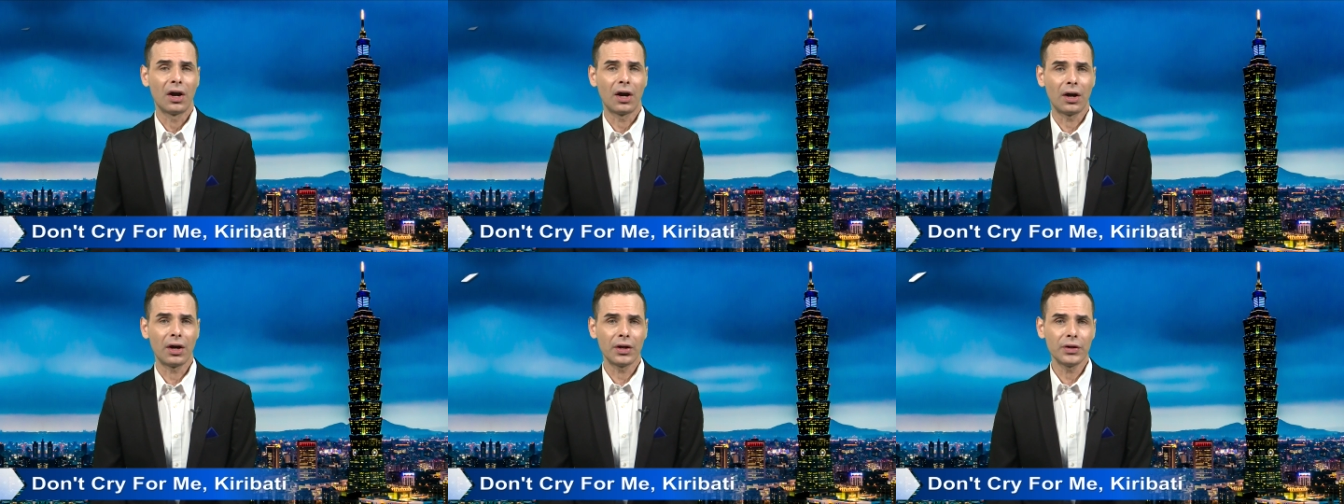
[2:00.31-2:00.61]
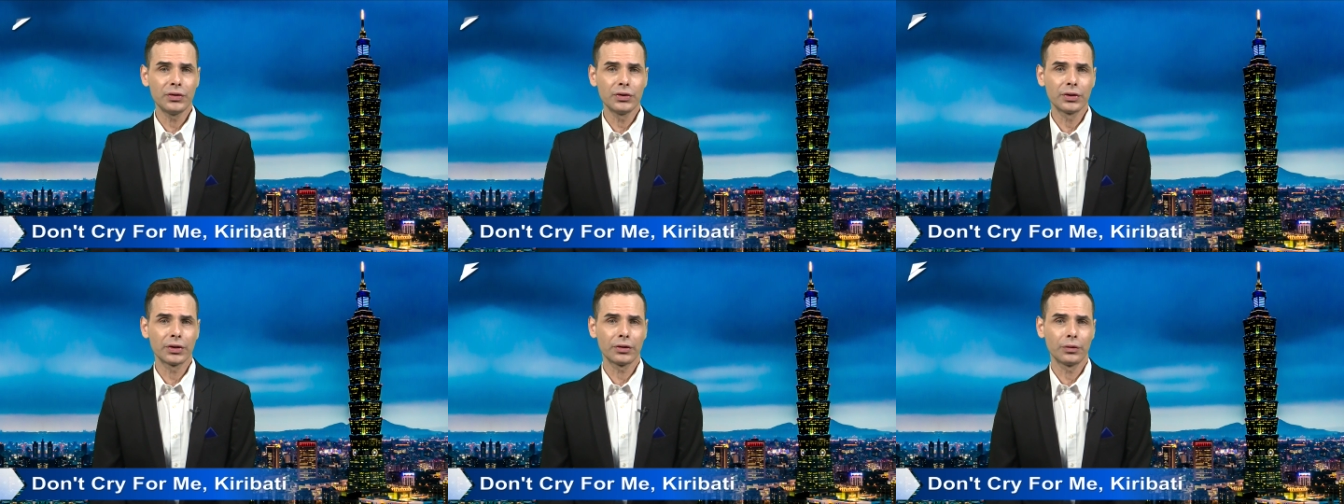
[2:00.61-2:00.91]

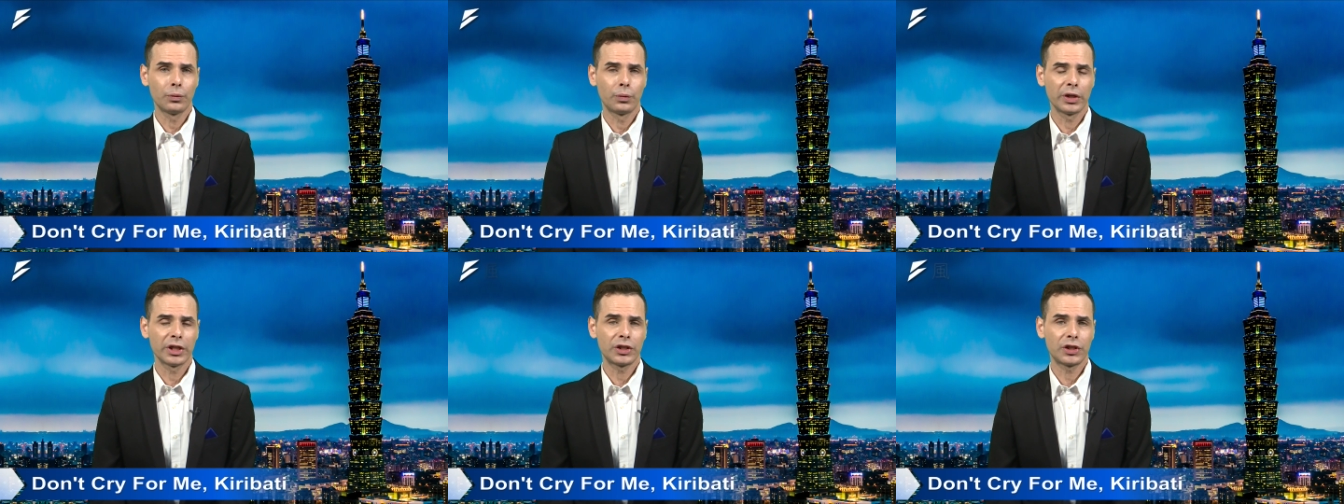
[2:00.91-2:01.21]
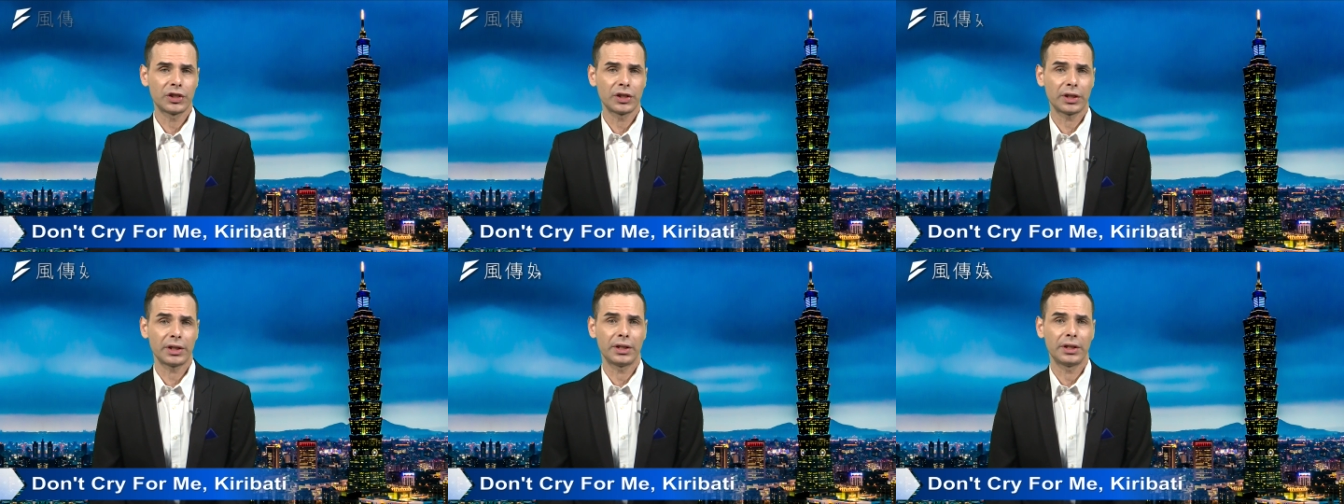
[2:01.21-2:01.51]
under
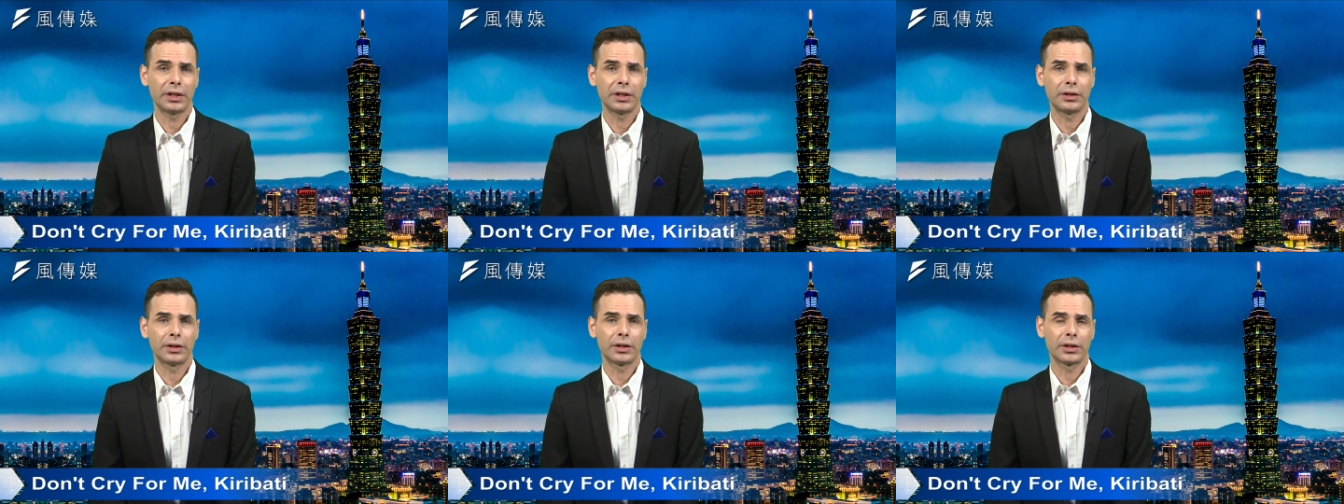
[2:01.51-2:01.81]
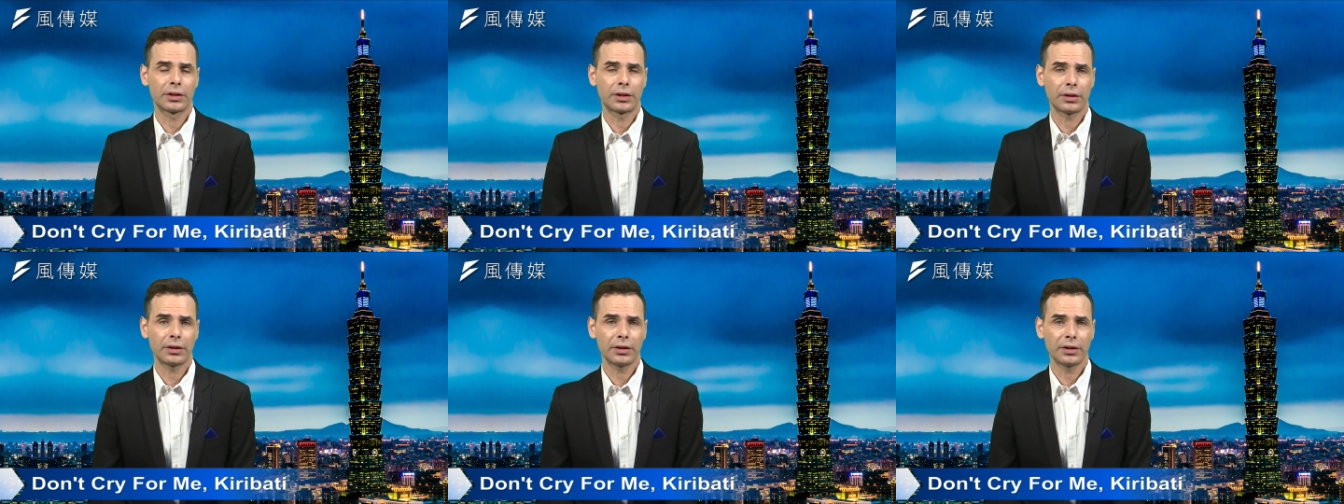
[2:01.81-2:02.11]
which it
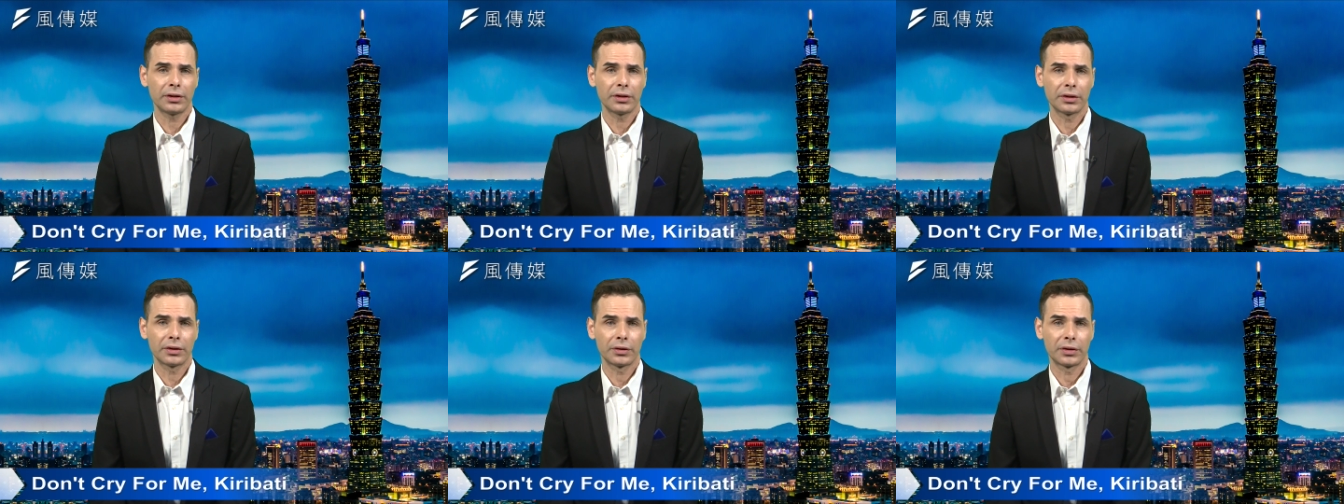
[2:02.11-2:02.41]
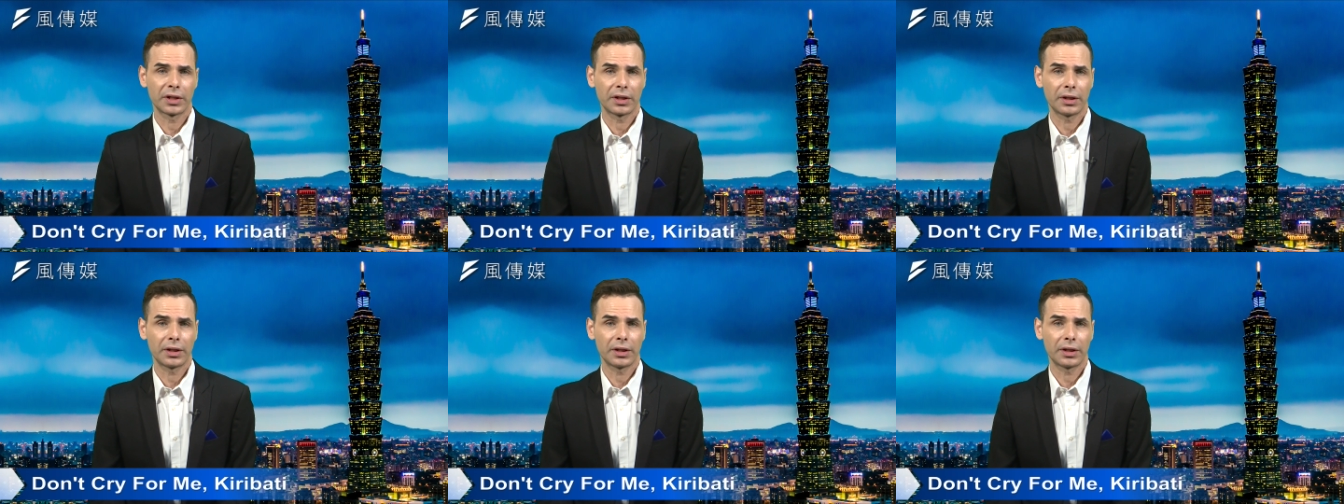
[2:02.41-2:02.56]
occurred.